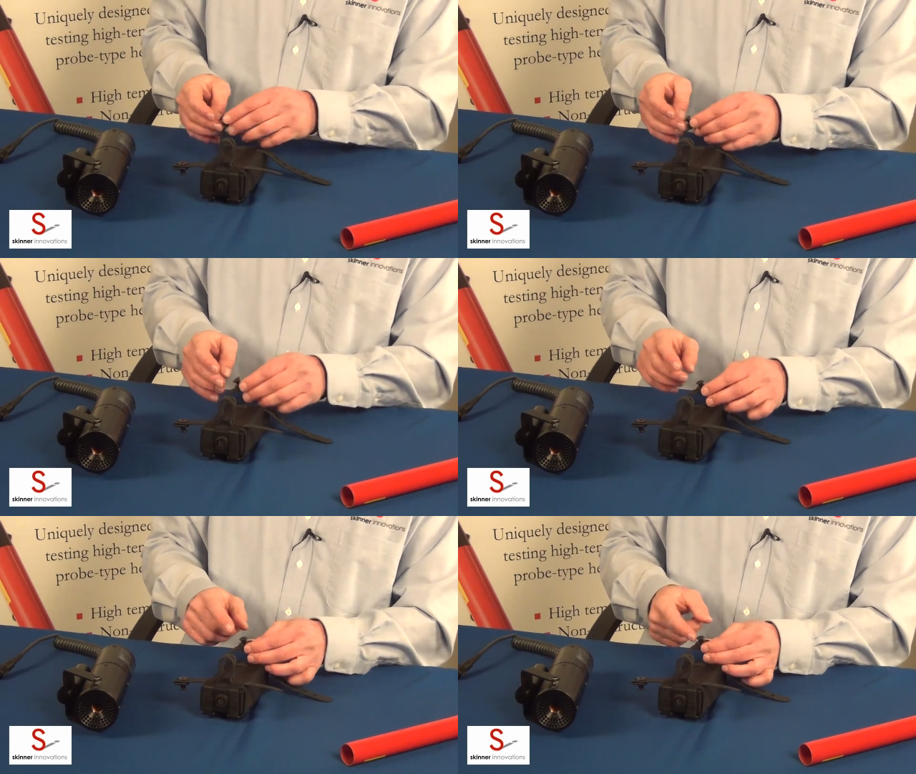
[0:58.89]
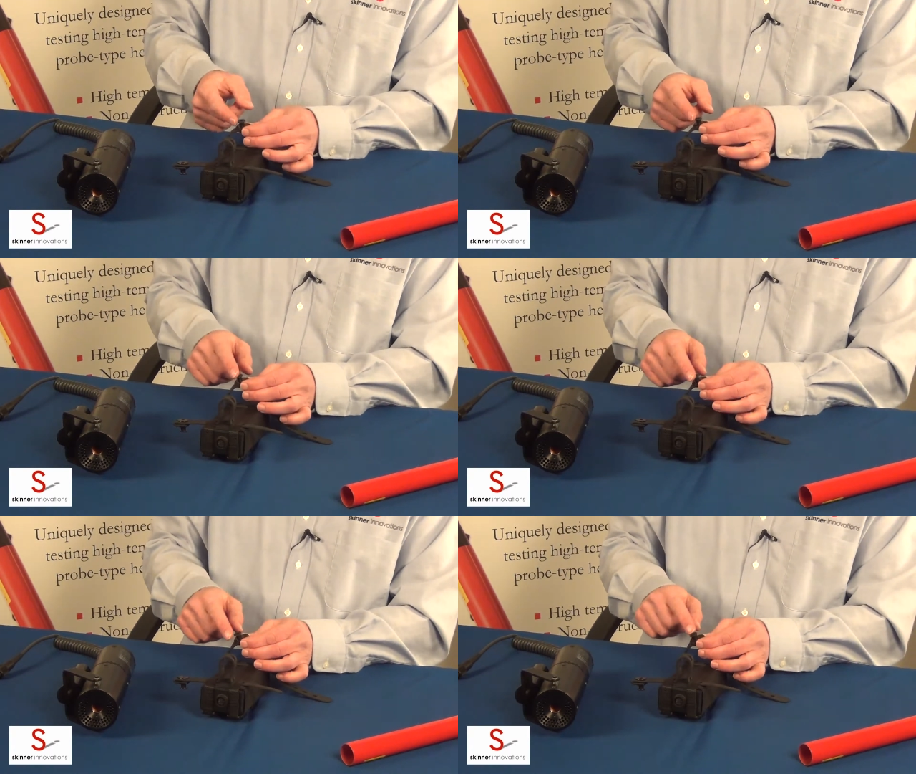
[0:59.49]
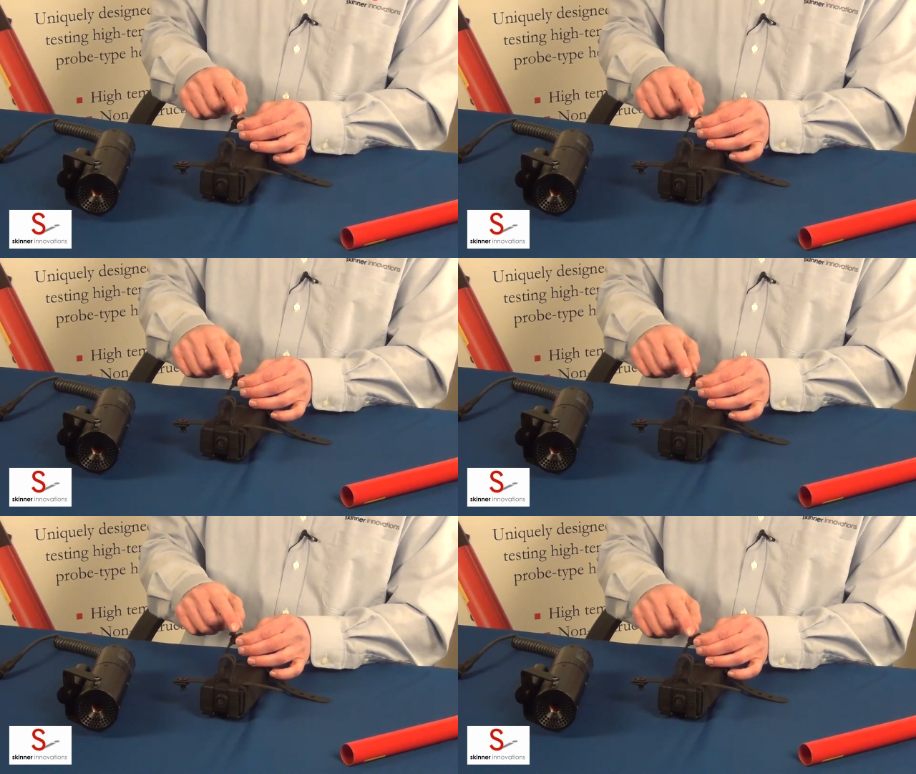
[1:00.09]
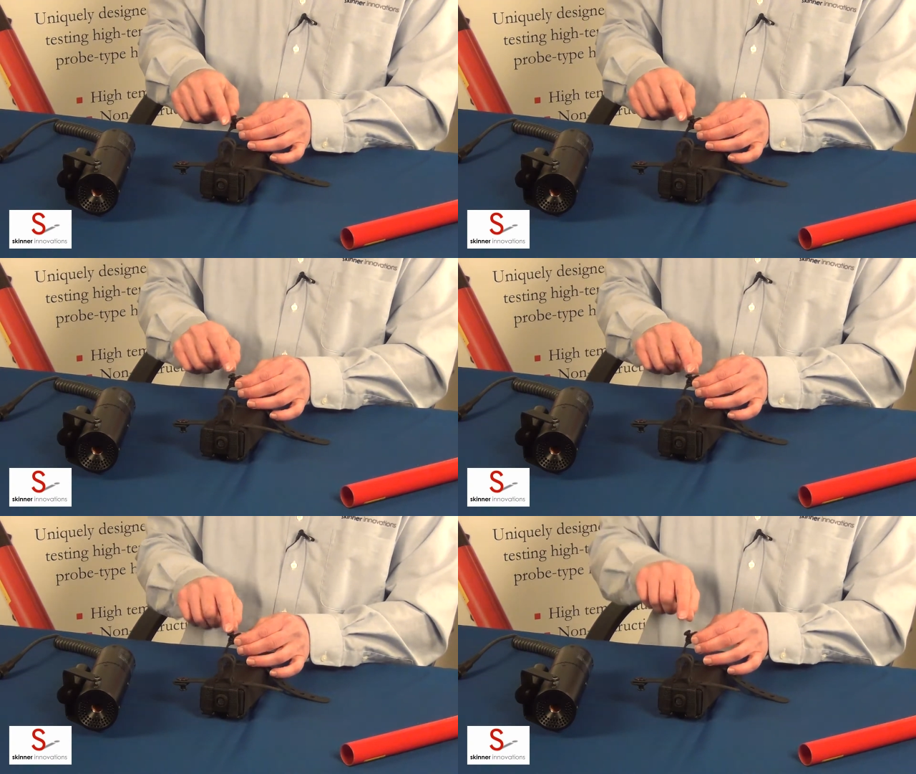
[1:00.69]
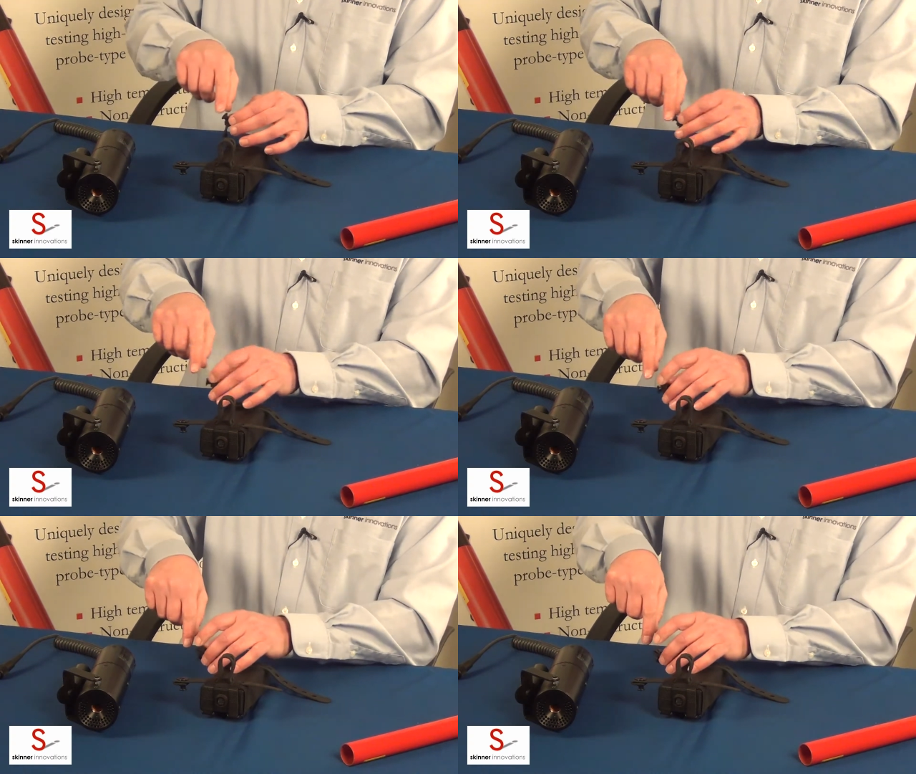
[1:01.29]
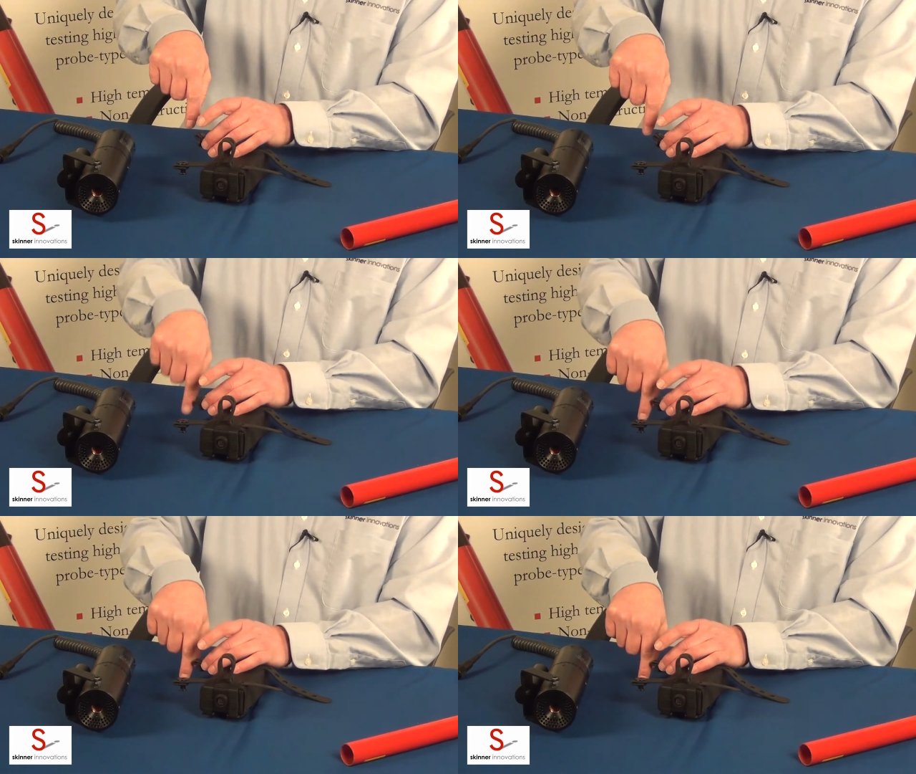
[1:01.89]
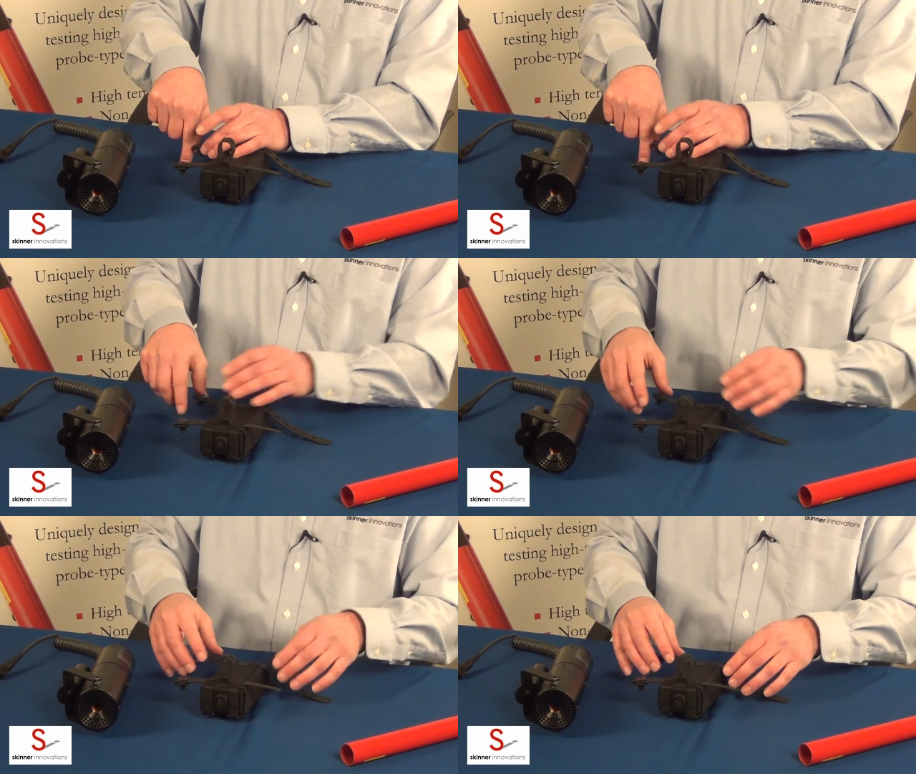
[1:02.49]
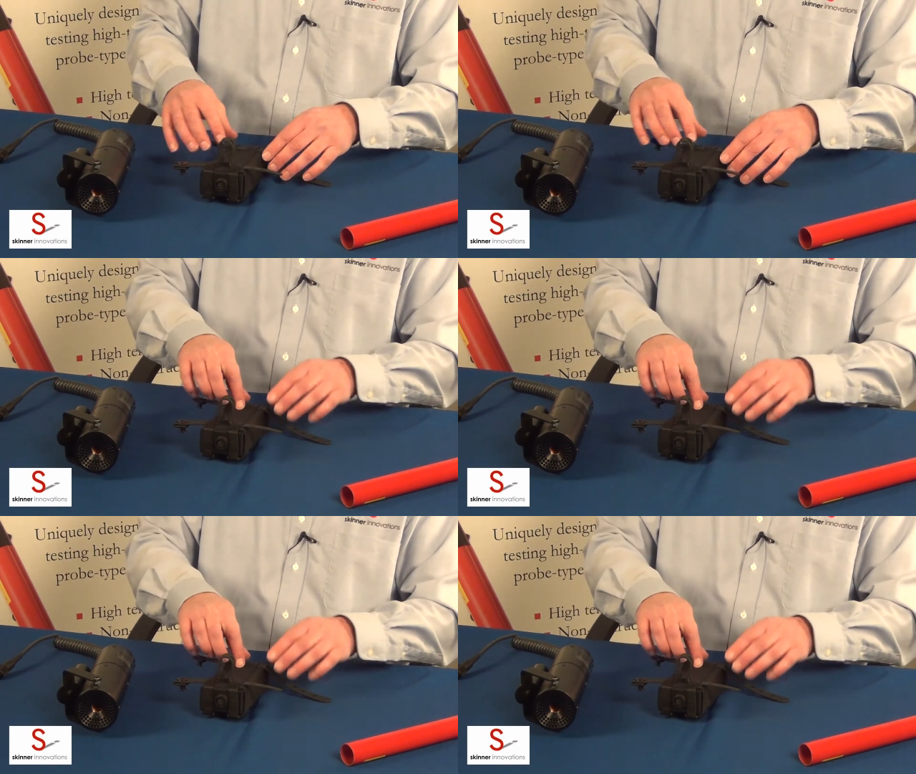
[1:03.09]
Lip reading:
No face is visible, so there are no lips to read.